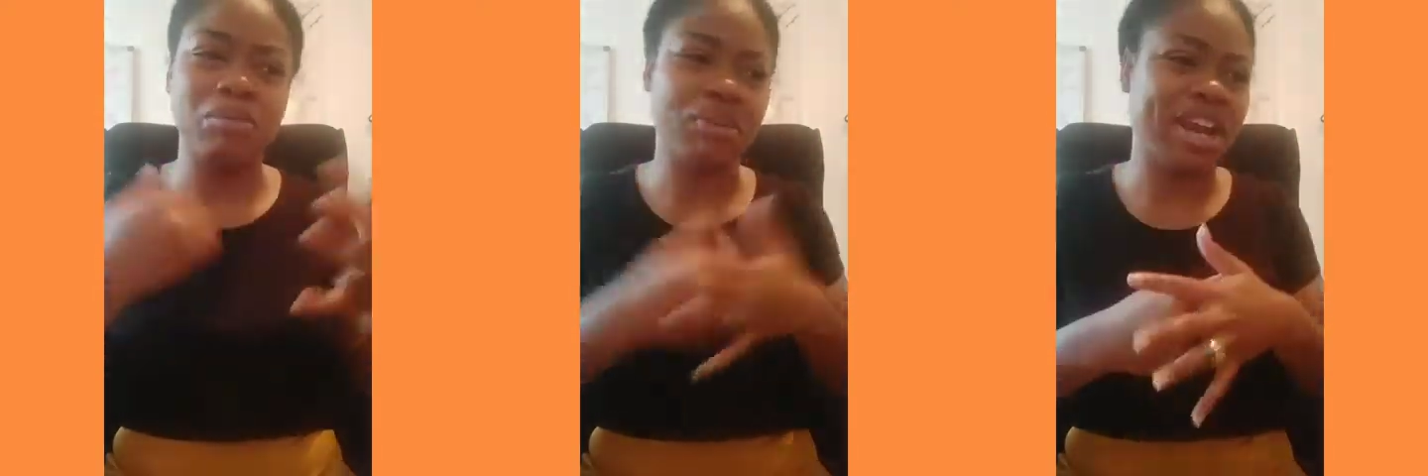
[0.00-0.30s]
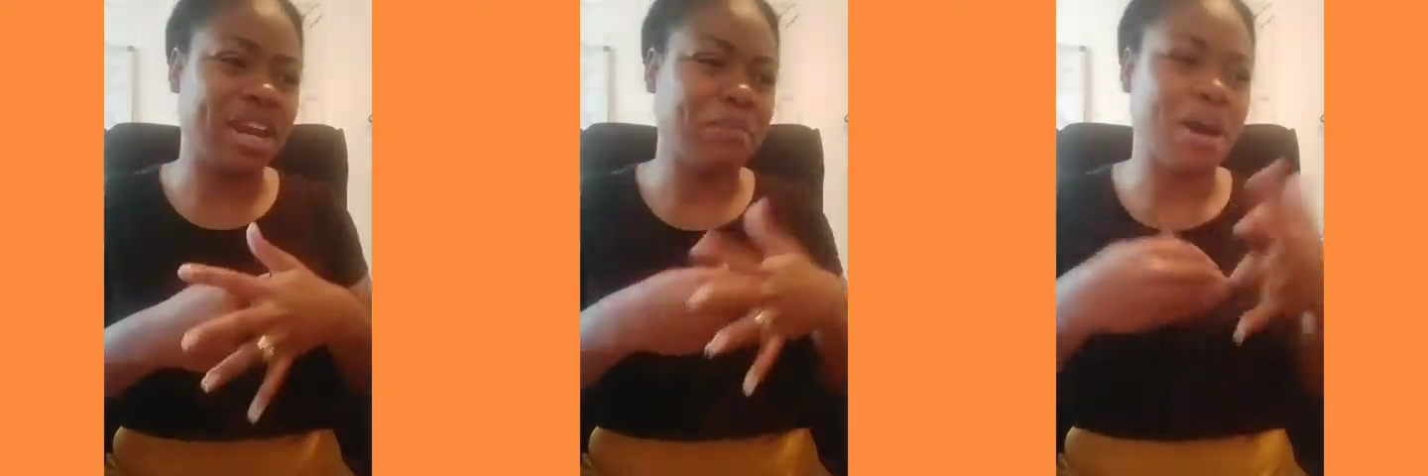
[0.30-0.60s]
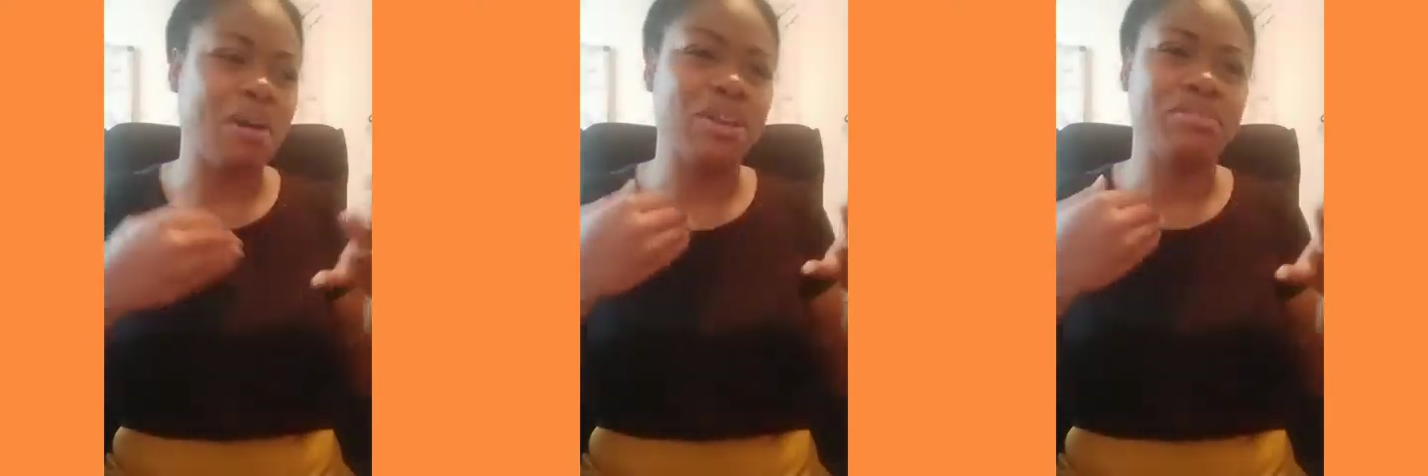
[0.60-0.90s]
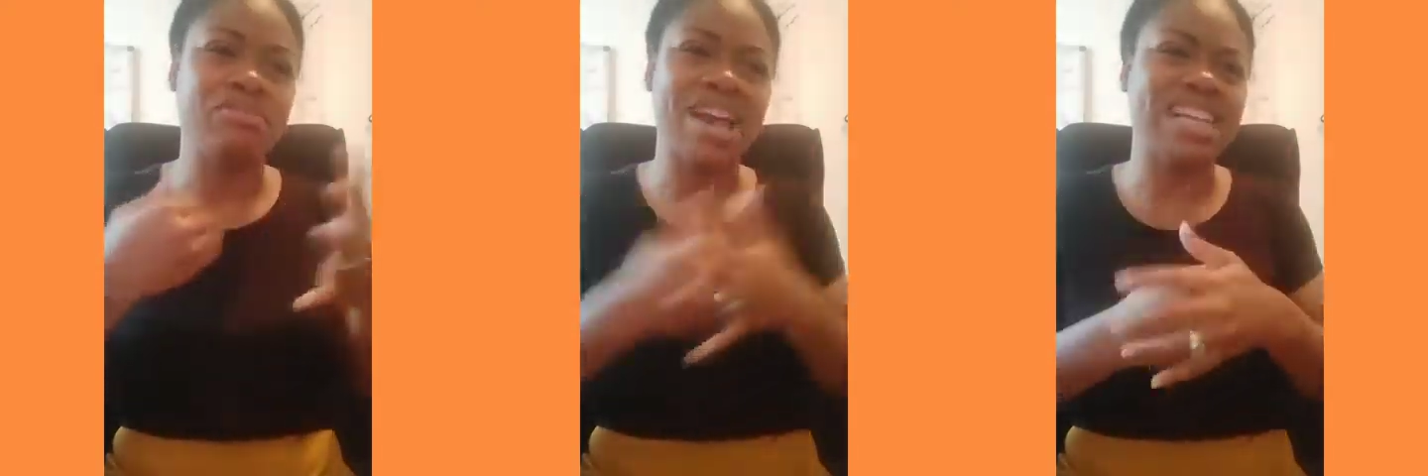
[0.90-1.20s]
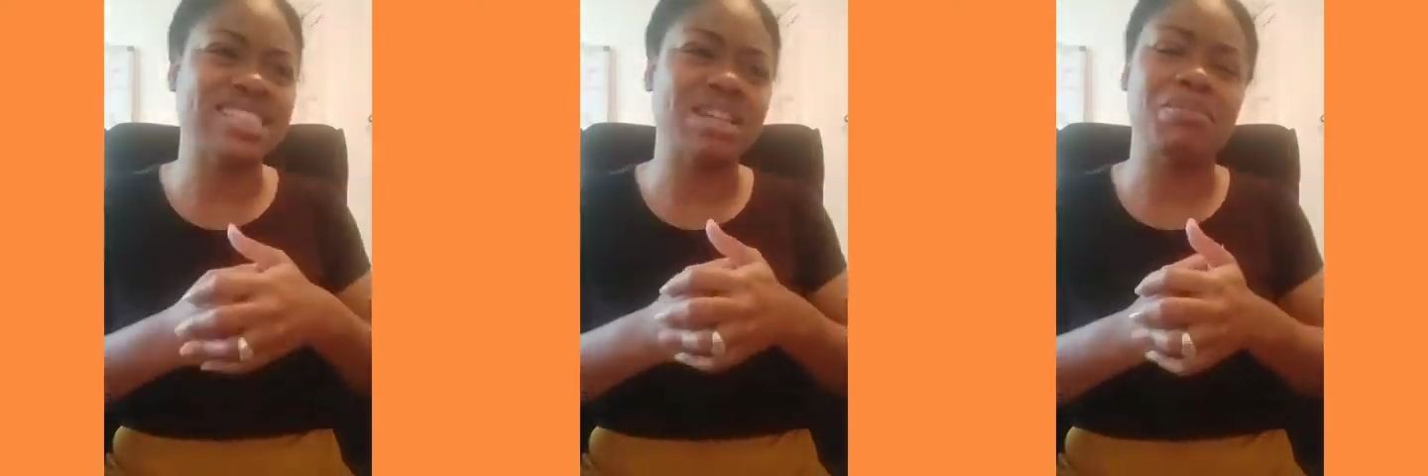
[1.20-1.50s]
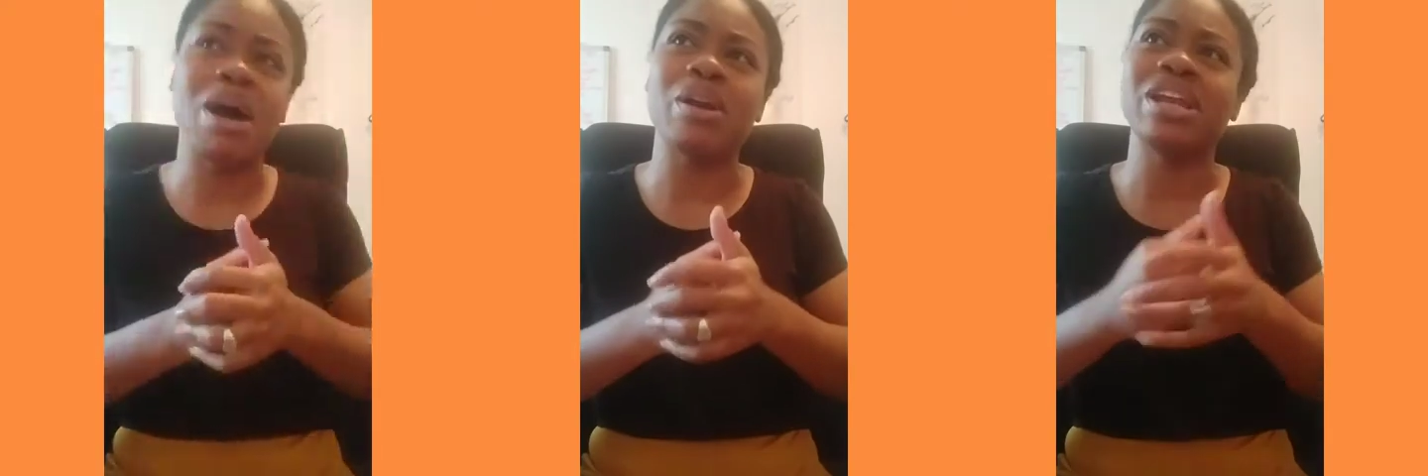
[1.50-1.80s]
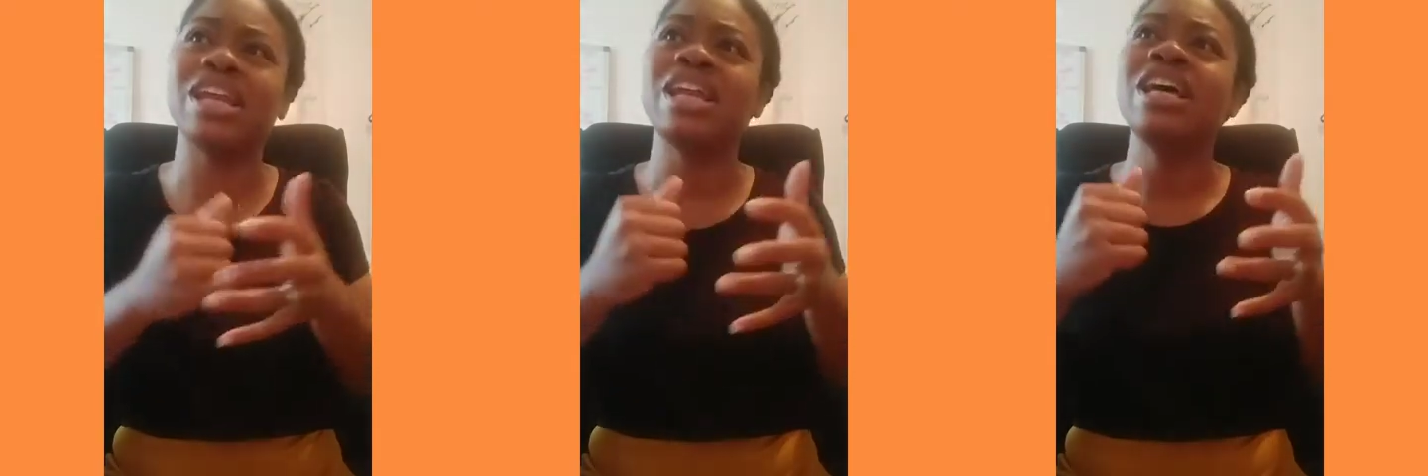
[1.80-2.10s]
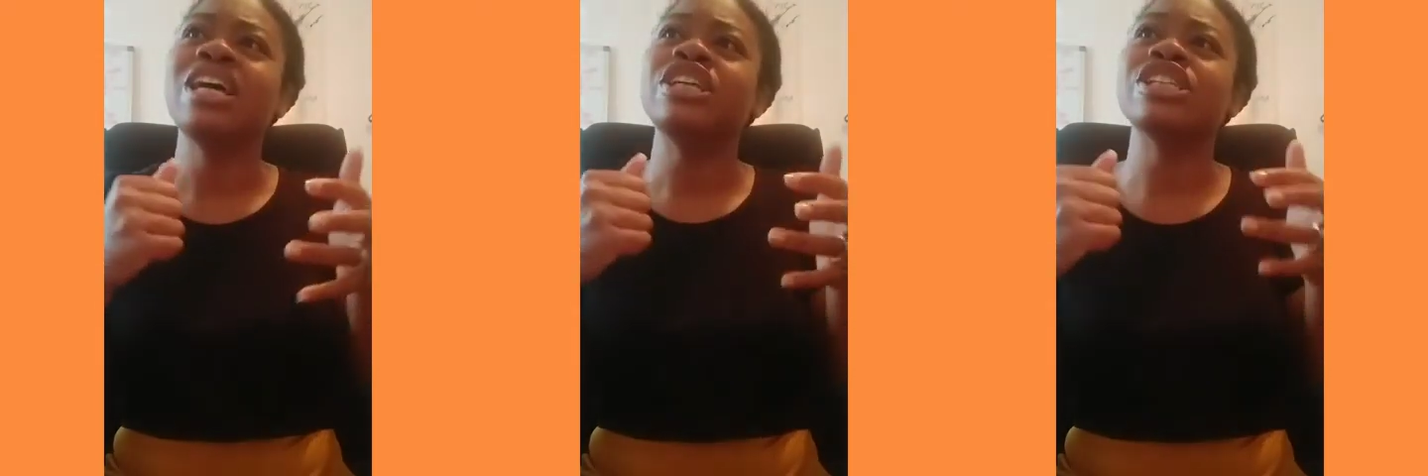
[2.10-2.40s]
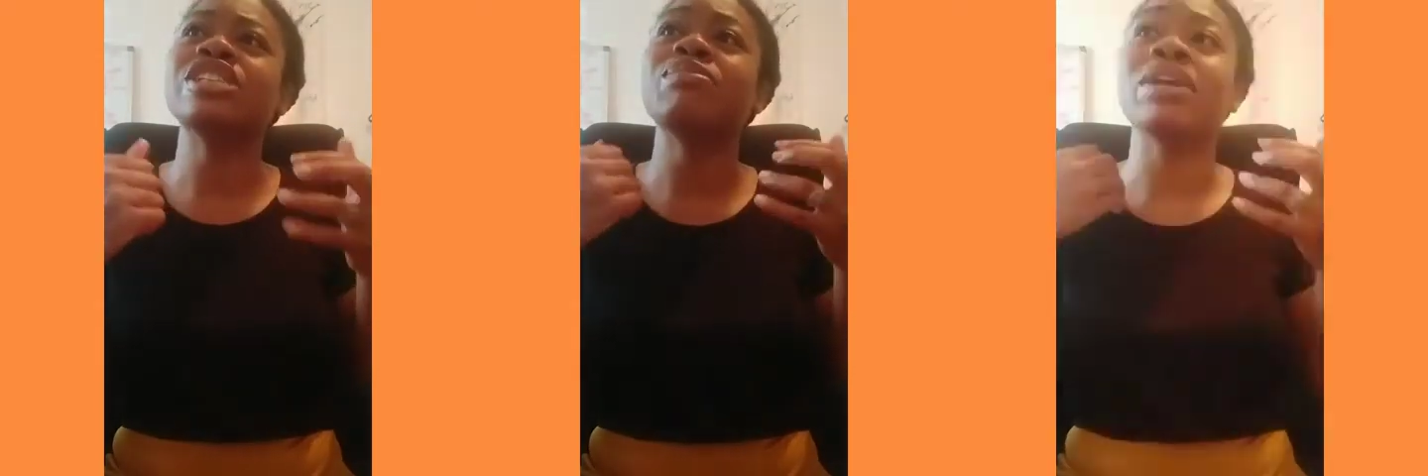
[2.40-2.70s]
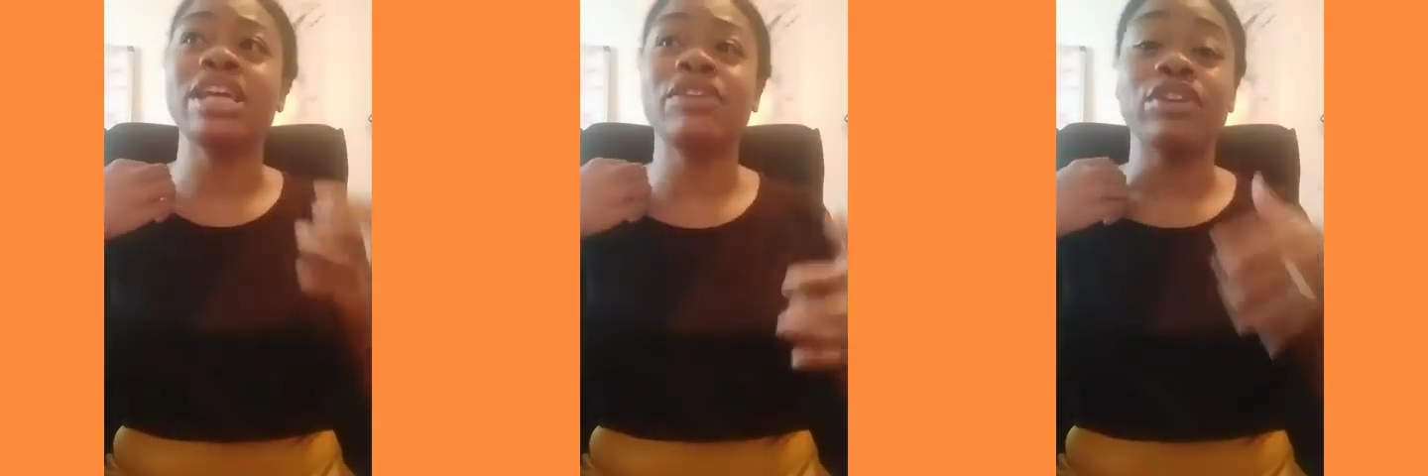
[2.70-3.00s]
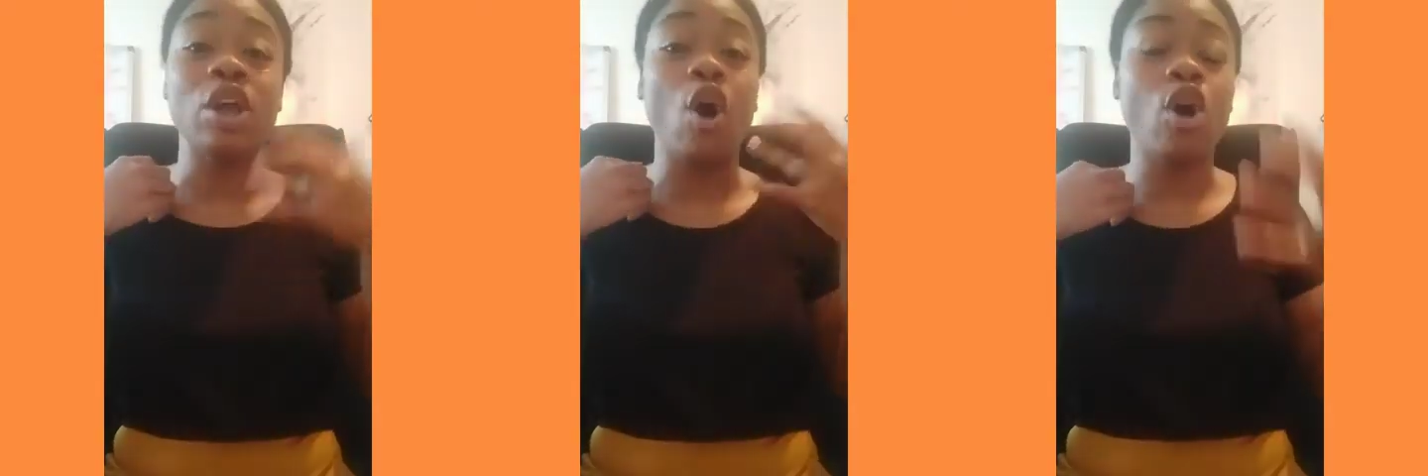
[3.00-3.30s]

praying about it, fasting about it, and just believing,